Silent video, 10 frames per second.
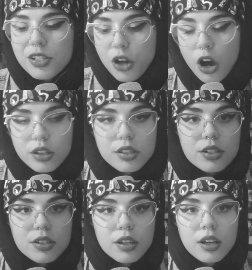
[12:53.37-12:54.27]

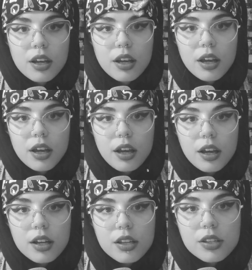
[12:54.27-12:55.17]
thoughts
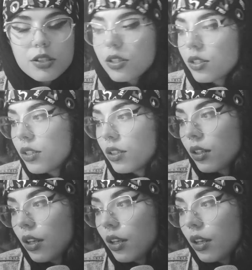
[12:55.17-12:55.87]
as